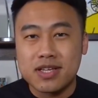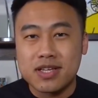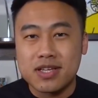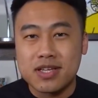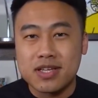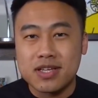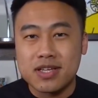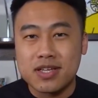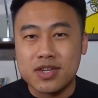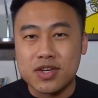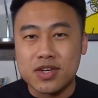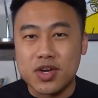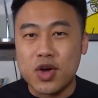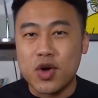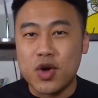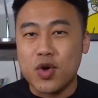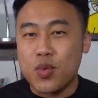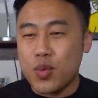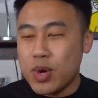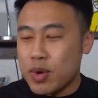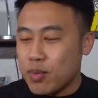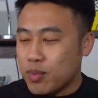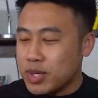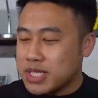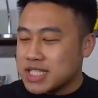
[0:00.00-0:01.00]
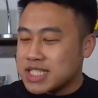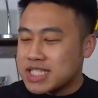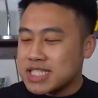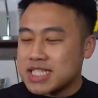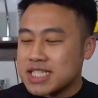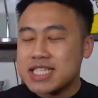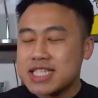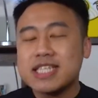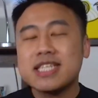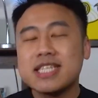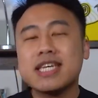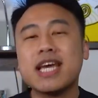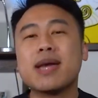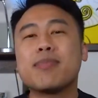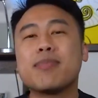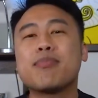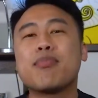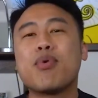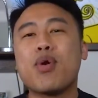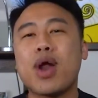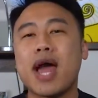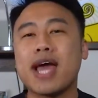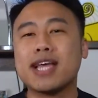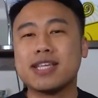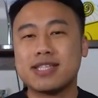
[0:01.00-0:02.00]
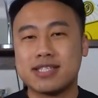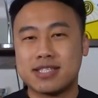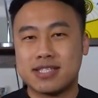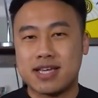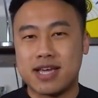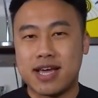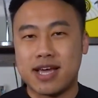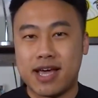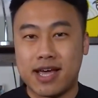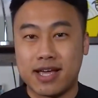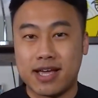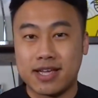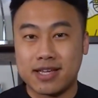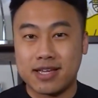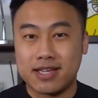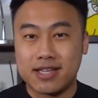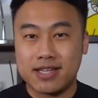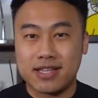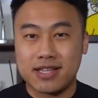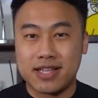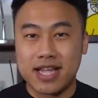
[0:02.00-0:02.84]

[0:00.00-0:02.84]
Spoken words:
When we see a price tag that's